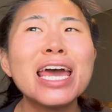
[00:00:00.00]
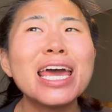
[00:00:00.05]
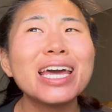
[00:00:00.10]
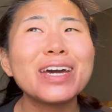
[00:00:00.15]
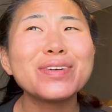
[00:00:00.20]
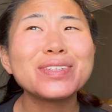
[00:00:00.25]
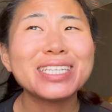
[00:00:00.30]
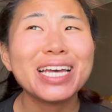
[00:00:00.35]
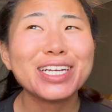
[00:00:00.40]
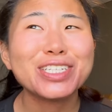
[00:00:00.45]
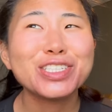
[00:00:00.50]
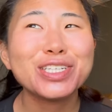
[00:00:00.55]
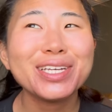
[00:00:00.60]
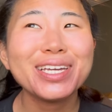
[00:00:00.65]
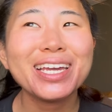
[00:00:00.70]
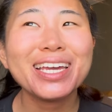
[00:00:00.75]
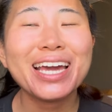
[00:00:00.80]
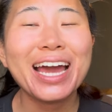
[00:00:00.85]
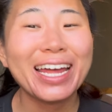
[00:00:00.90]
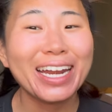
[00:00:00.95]
It was actually
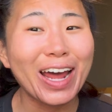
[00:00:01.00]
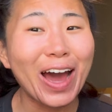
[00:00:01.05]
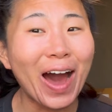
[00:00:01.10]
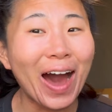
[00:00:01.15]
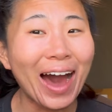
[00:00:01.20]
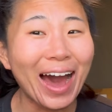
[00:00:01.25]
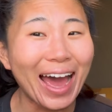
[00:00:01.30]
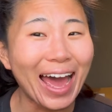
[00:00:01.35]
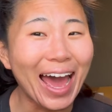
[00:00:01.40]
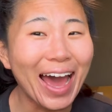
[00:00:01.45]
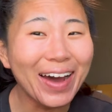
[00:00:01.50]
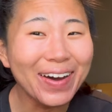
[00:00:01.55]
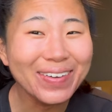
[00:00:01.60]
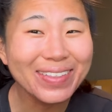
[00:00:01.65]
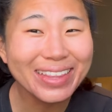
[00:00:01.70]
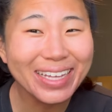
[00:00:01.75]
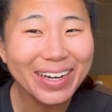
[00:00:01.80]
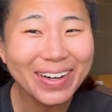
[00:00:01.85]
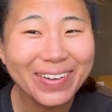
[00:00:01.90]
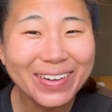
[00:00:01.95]
kind of hot out
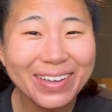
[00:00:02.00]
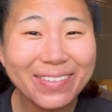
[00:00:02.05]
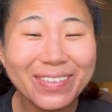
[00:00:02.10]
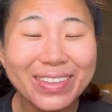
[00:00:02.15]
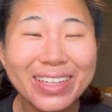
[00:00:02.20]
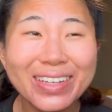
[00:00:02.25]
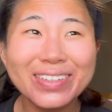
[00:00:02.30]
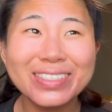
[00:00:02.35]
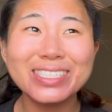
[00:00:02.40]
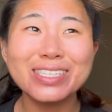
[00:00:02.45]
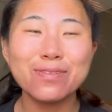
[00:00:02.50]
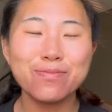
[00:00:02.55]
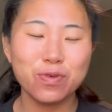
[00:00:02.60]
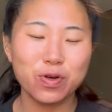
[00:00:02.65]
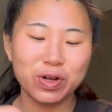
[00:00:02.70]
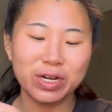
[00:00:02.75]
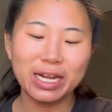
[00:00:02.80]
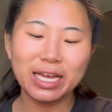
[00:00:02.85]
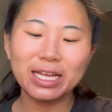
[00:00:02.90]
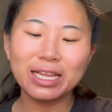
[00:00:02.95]
though, even though it's the
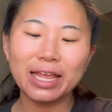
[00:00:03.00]
morning.